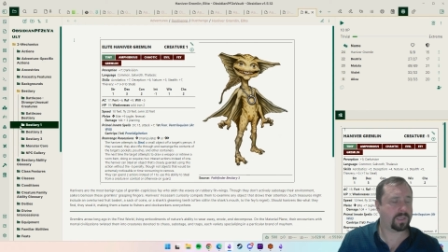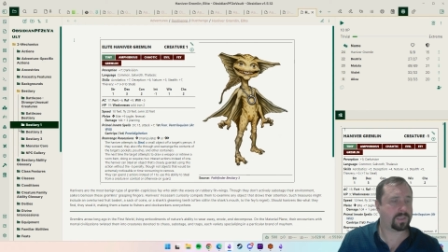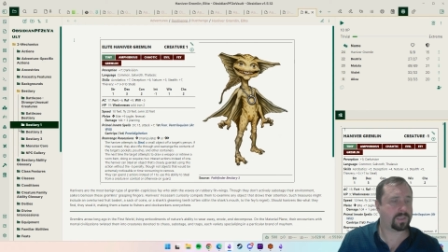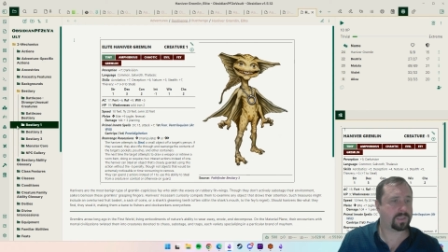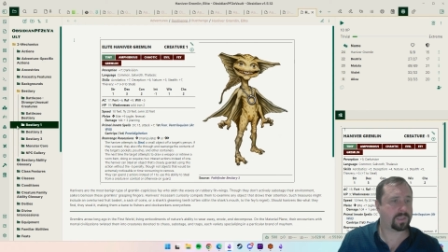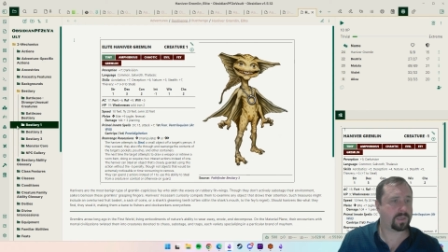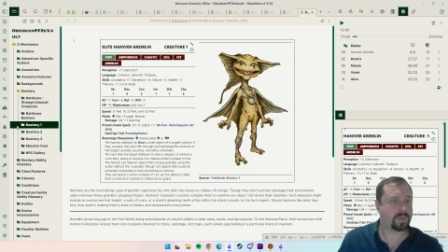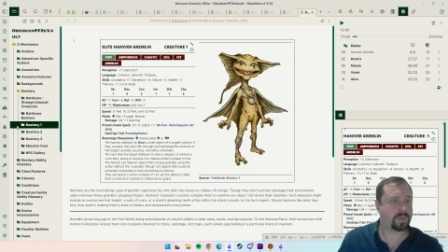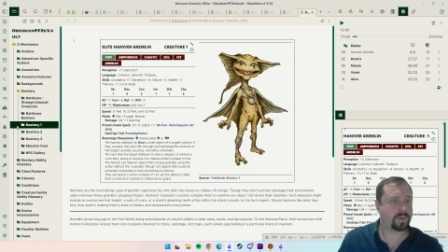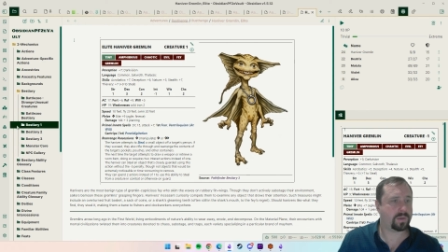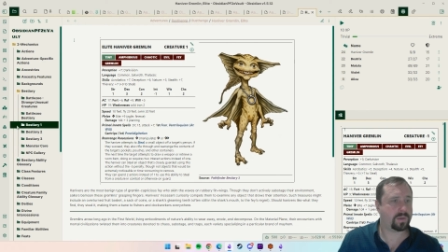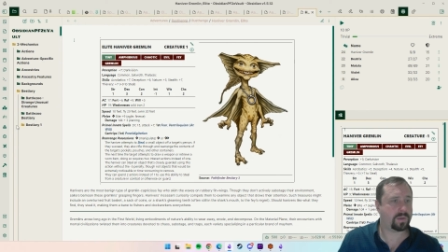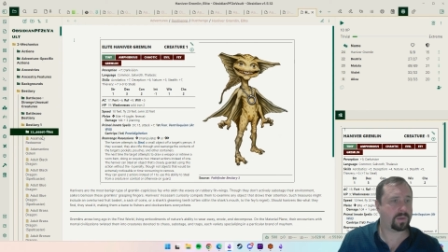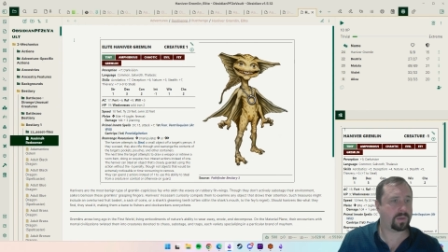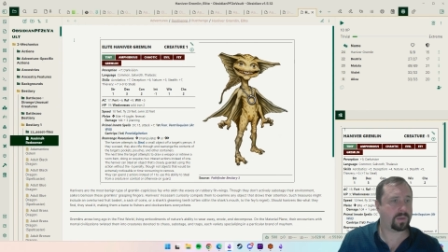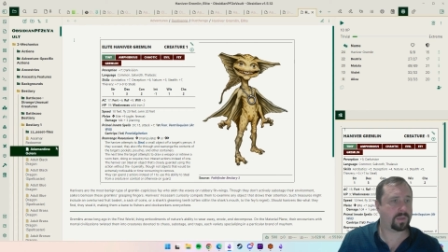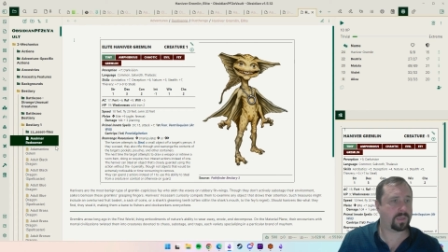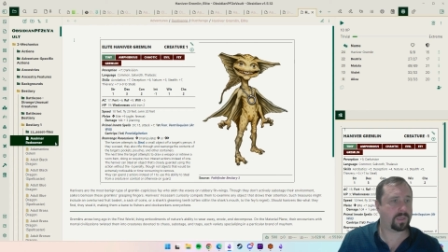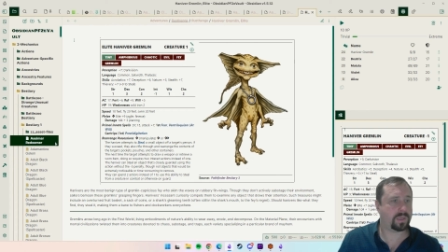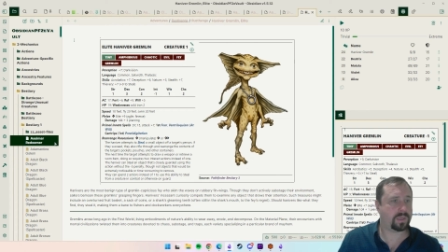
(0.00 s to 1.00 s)
Let's
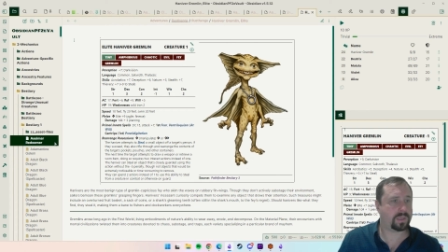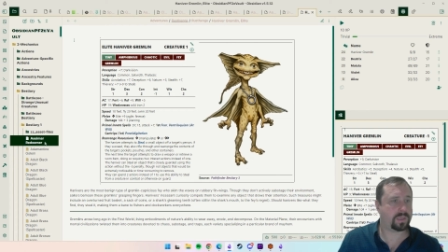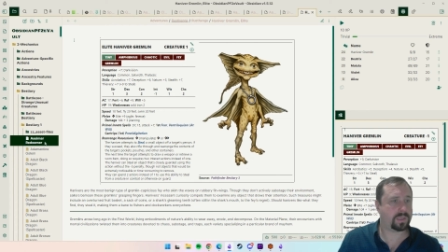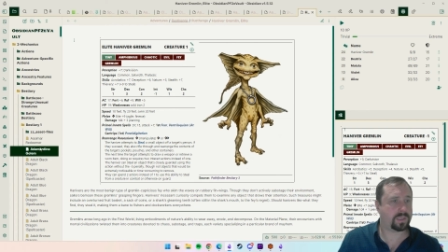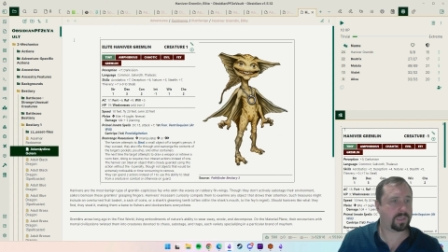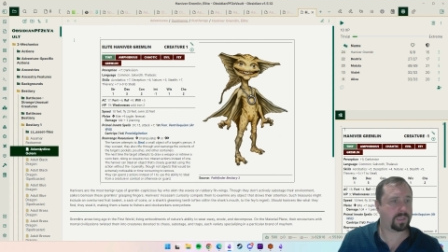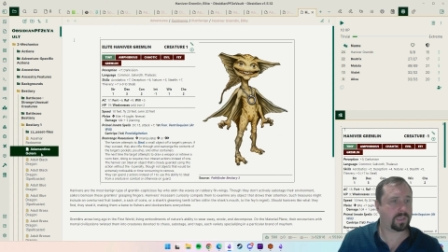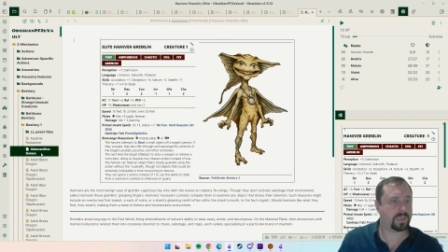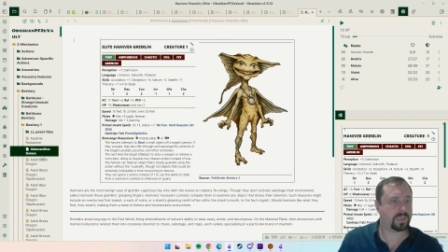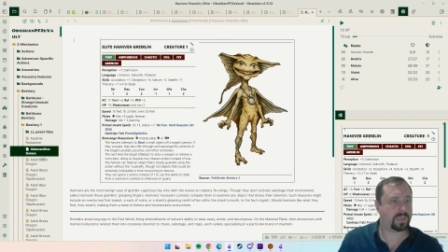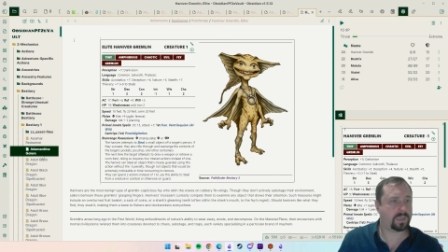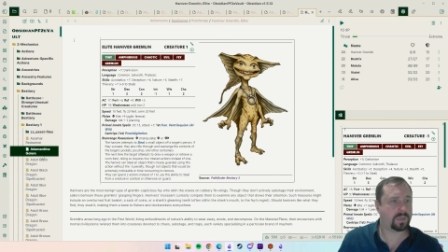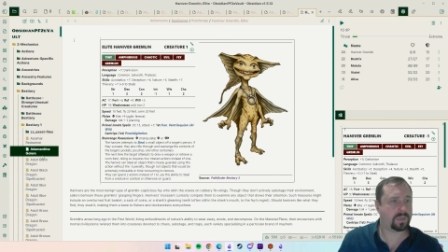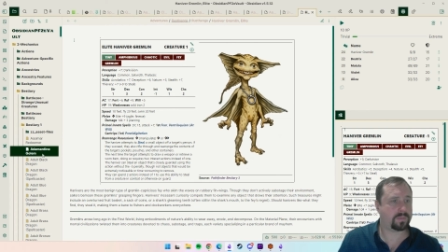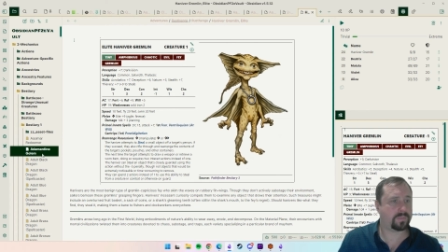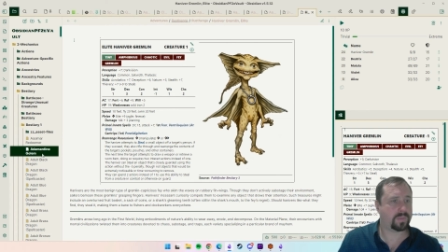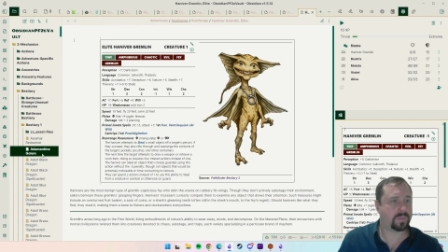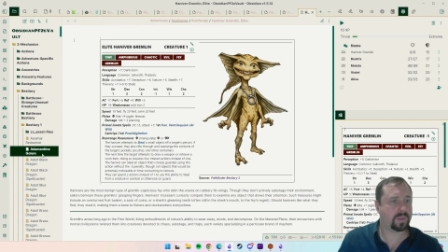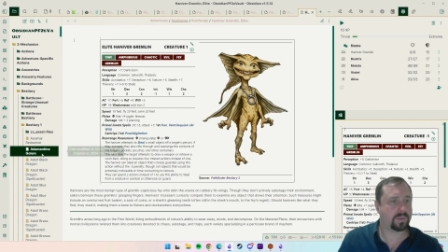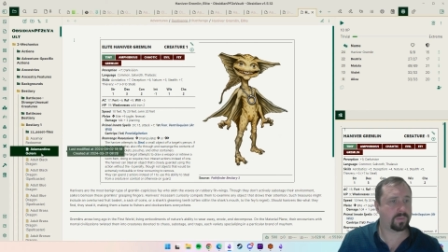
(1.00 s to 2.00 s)
go into
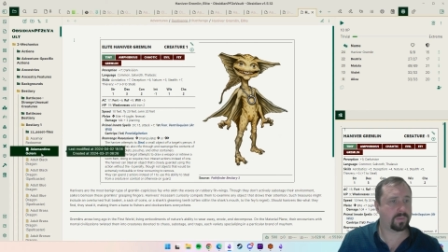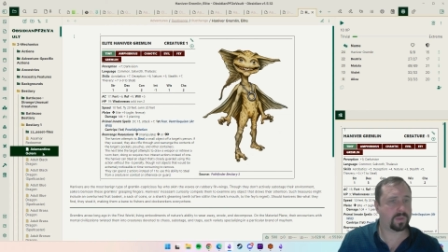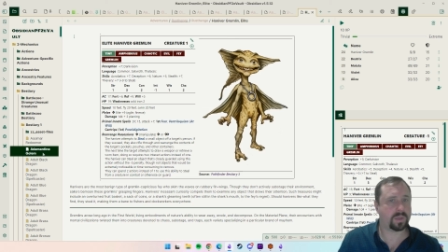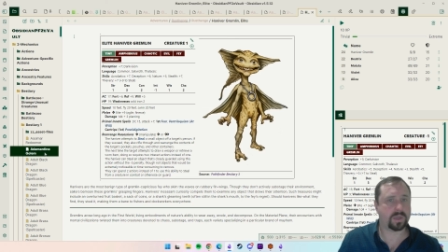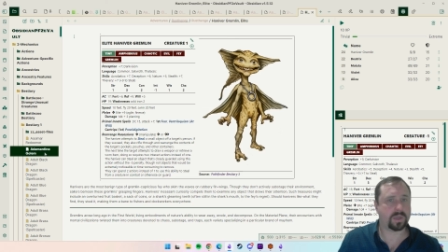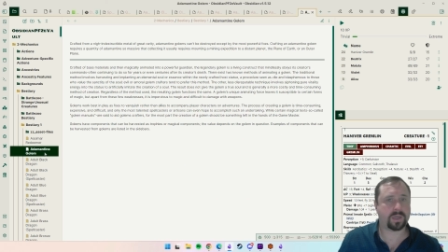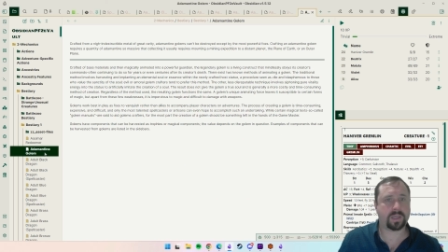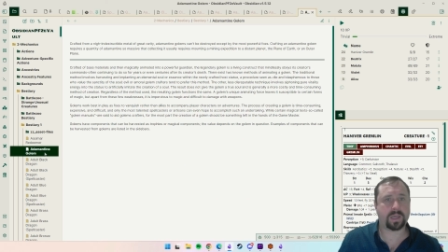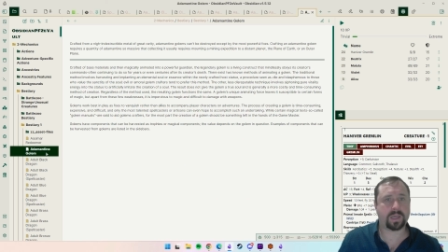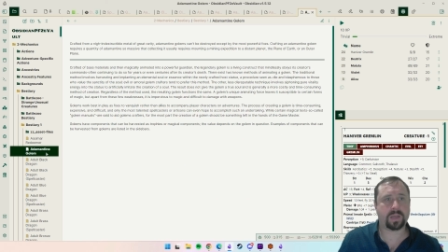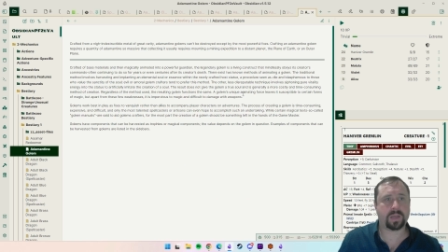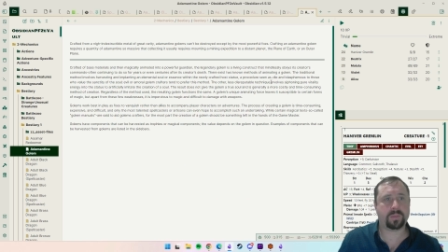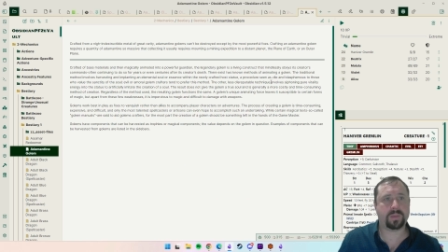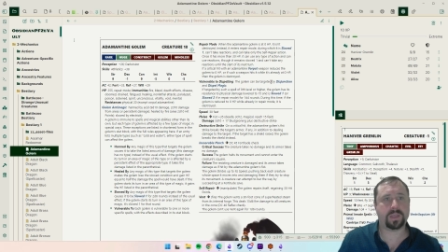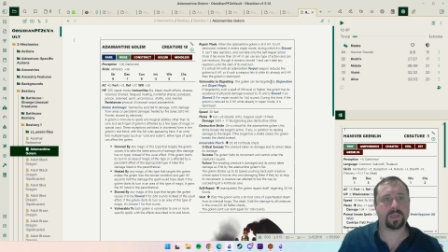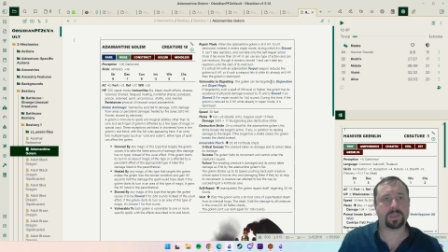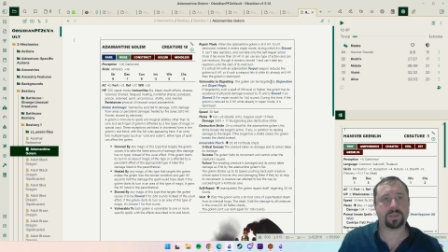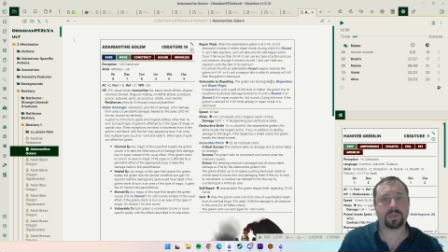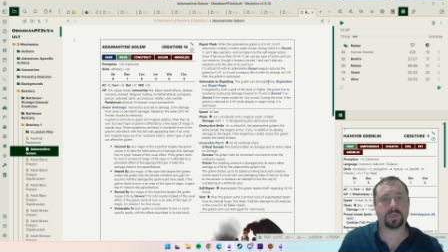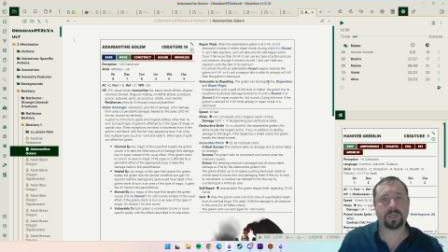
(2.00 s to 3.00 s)
here. We've got an
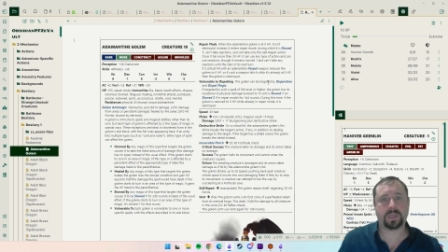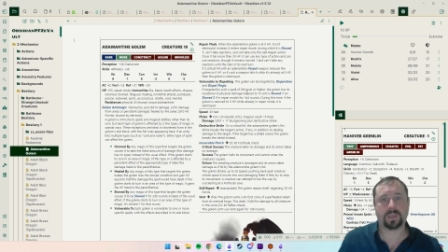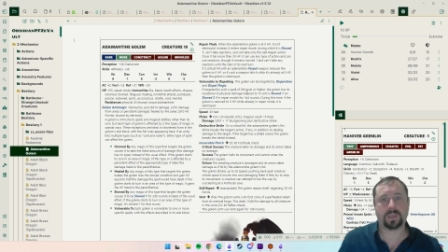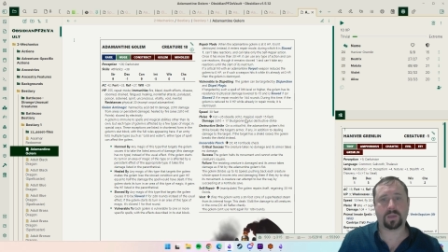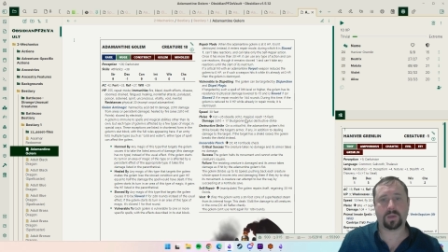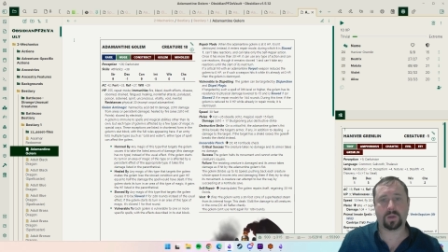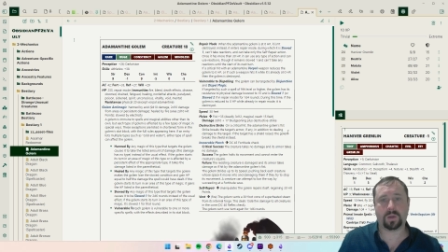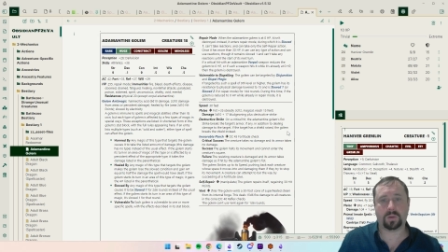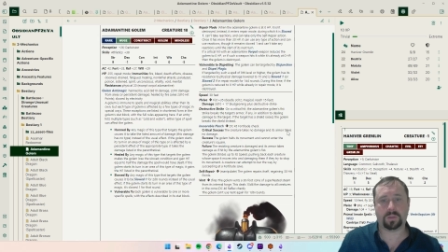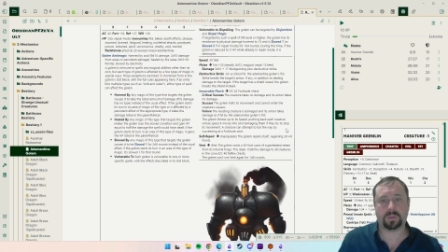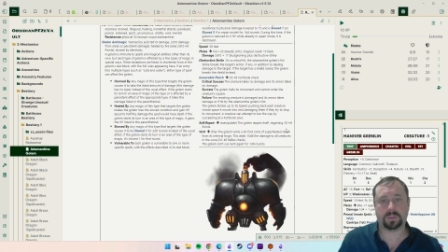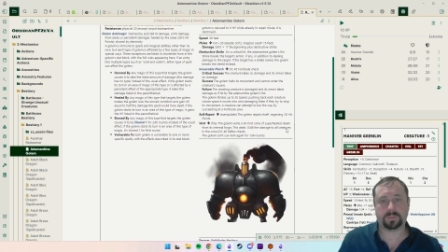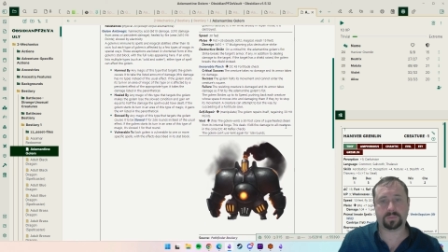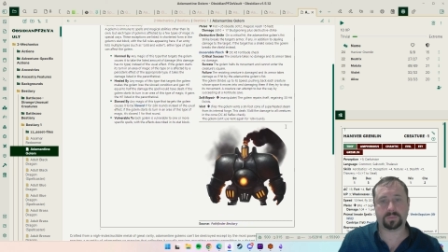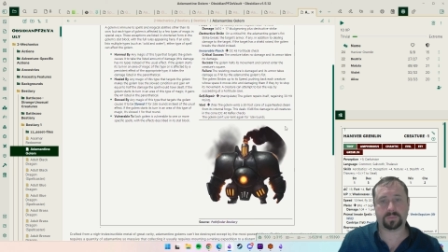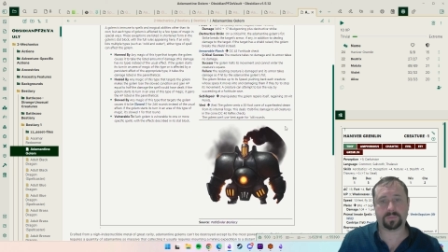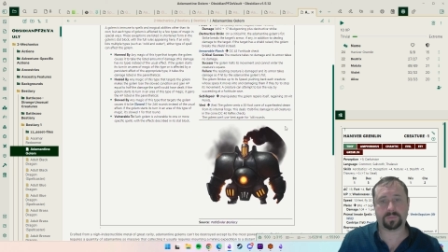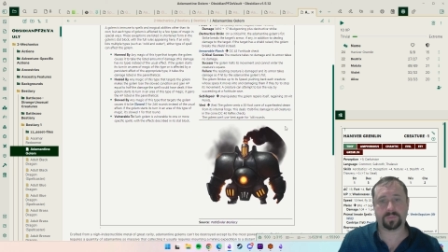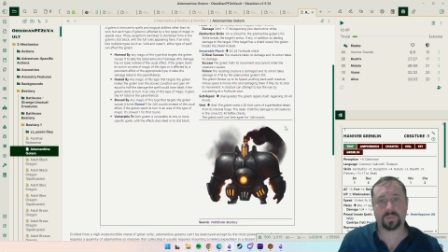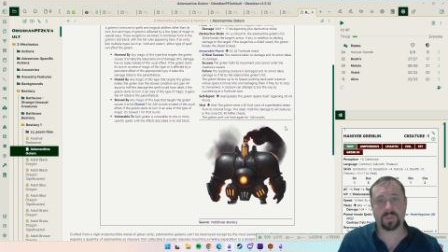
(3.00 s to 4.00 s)
adamantite
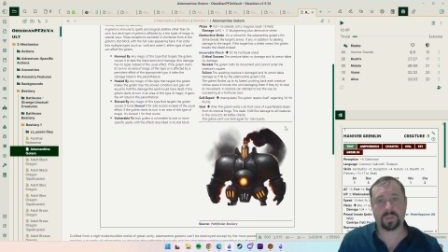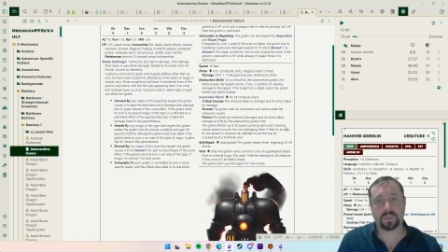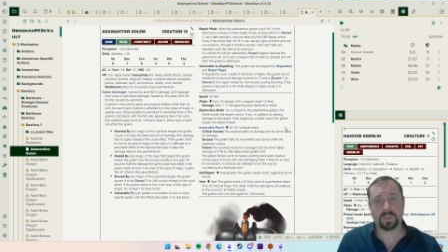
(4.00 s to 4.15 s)
golem.